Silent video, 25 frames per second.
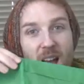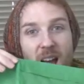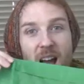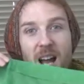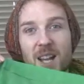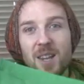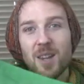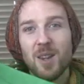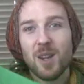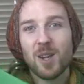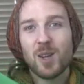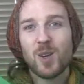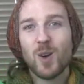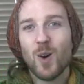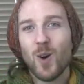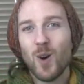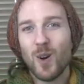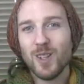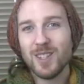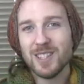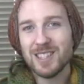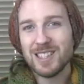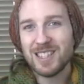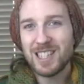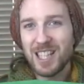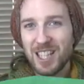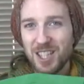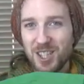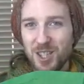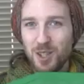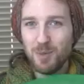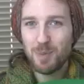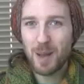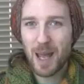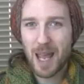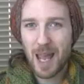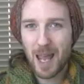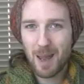Another gorgeous
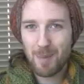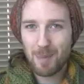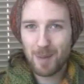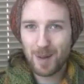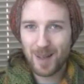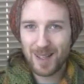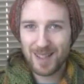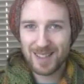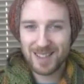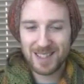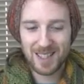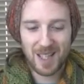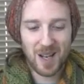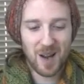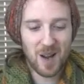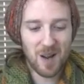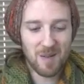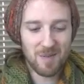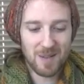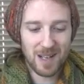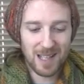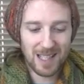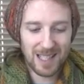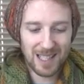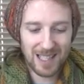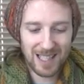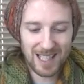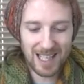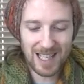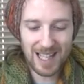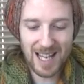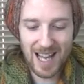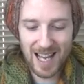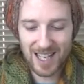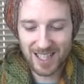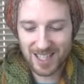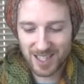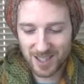tissue paper to go on my little
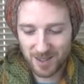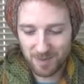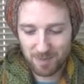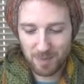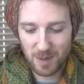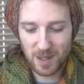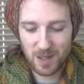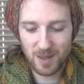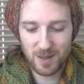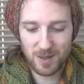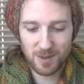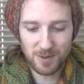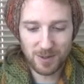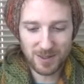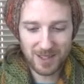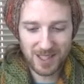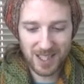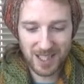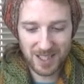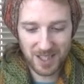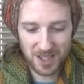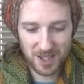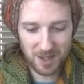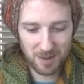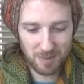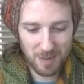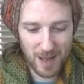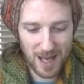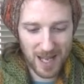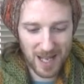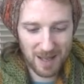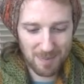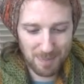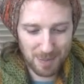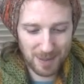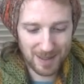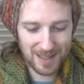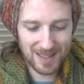collection of beautiful tissue
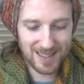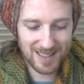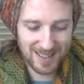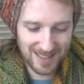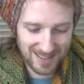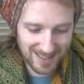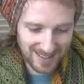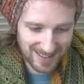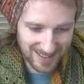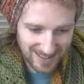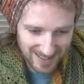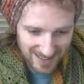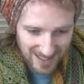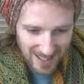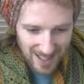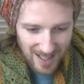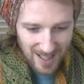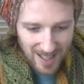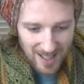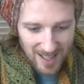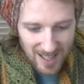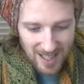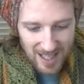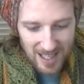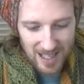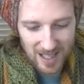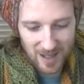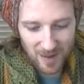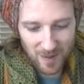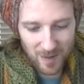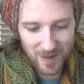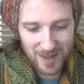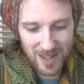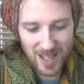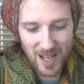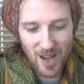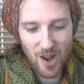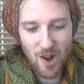papers, along
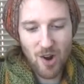with the